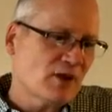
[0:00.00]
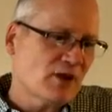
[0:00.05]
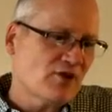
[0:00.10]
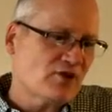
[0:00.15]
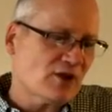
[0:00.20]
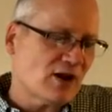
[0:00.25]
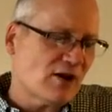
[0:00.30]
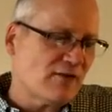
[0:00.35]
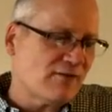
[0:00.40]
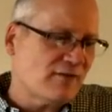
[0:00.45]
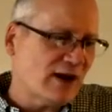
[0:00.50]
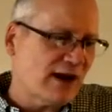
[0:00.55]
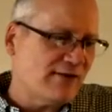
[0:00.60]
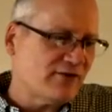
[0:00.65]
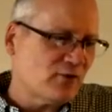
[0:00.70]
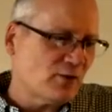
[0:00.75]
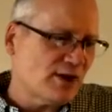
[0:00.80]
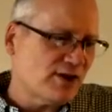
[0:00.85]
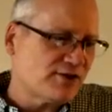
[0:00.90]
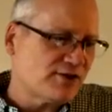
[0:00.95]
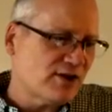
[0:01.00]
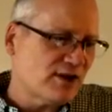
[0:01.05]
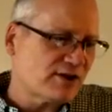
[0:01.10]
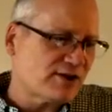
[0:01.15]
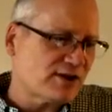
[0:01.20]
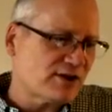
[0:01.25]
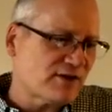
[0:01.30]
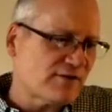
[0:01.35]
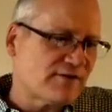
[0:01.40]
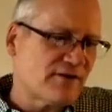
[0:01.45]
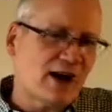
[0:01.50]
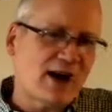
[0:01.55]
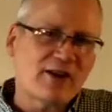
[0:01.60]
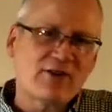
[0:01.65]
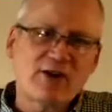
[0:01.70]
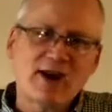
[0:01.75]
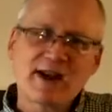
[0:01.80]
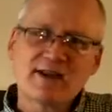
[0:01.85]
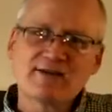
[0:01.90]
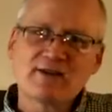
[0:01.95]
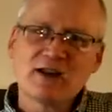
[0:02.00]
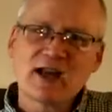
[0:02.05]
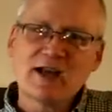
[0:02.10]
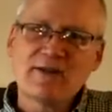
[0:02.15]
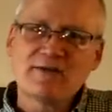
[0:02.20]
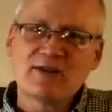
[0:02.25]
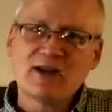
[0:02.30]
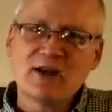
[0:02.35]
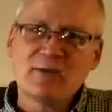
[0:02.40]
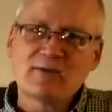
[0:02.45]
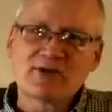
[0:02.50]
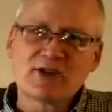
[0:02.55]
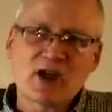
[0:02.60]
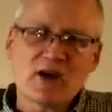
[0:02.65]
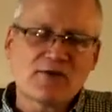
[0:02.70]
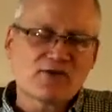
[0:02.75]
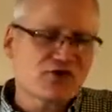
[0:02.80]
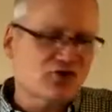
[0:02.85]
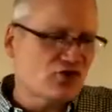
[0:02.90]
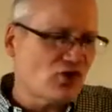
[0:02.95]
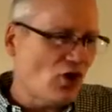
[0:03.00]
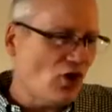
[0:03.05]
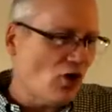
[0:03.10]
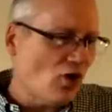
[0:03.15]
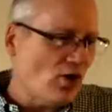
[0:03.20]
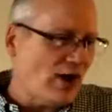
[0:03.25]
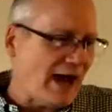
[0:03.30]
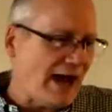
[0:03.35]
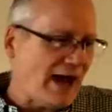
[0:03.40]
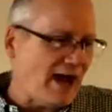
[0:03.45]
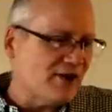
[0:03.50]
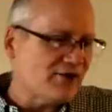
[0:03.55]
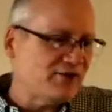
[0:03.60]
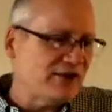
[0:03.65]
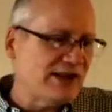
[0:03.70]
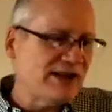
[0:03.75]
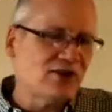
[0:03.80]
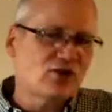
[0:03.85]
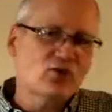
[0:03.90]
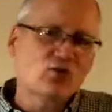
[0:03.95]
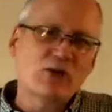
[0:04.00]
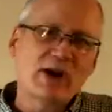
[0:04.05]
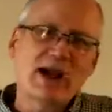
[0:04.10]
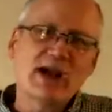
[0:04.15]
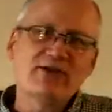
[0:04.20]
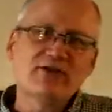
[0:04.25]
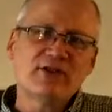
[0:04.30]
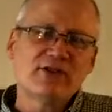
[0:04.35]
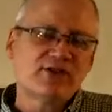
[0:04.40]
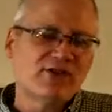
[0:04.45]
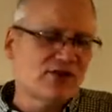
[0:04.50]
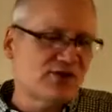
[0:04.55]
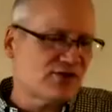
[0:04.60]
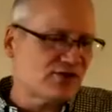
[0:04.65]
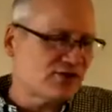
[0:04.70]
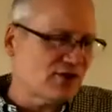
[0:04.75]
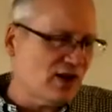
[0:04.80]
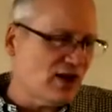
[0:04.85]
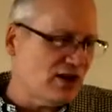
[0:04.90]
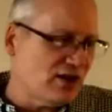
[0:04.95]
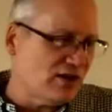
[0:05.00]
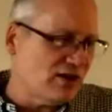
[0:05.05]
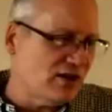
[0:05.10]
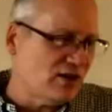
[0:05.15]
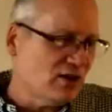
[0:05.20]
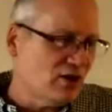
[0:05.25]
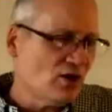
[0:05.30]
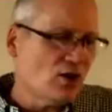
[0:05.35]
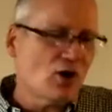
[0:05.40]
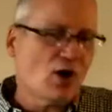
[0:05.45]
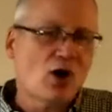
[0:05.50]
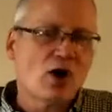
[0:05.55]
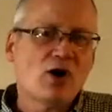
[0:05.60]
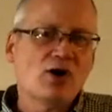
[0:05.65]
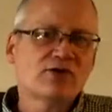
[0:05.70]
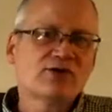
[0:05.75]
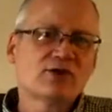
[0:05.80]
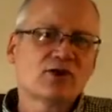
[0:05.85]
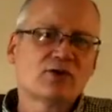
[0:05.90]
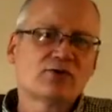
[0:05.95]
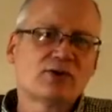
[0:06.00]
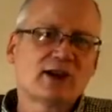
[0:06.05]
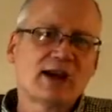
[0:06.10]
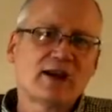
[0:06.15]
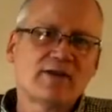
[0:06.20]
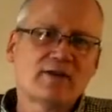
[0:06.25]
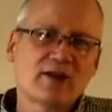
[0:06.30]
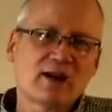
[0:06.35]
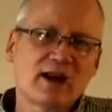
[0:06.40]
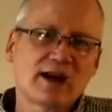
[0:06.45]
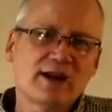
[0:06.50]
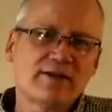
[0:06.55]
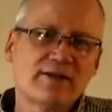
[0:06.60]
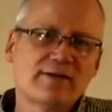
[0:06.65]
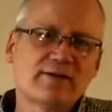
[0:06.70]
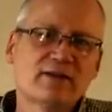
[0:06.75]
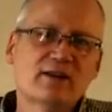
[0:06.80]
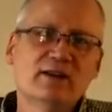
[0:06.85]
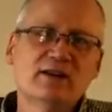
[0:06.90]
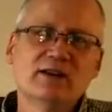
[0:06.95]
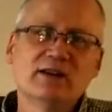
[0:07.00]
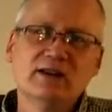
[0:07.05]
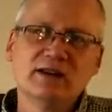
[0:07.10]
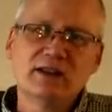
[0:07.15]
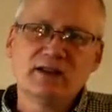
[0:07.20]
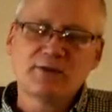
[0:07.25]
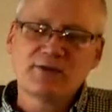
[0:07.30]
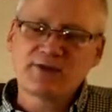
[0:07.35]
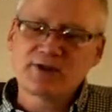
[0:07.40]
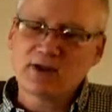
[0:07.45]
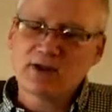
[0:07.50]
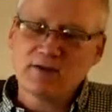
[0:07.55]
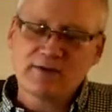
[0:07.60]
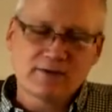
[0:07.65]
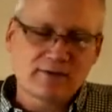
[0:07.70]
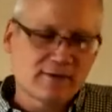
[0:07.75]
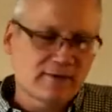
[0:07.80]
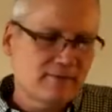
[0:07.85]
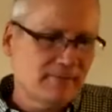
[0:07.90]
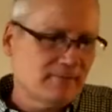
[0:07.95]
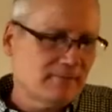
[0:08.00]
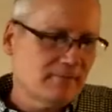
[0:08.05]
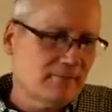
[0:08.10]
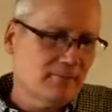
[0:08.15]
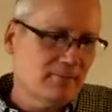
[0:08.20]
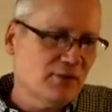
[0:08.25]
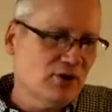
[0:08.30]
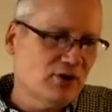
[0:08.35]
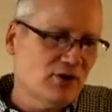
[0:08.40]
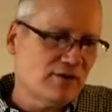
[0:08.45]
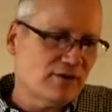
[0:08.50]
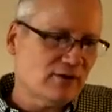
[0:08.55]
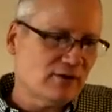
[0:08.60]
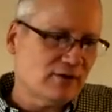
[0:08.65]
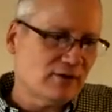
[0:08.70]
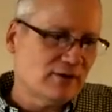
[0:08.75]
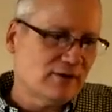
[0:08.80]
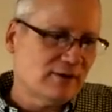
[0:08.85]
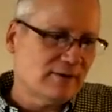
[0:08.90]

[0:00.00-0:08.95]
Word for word: John 5 26, as the Father has life in himself, so has he granted the Son also to have life in himself. Beautiful.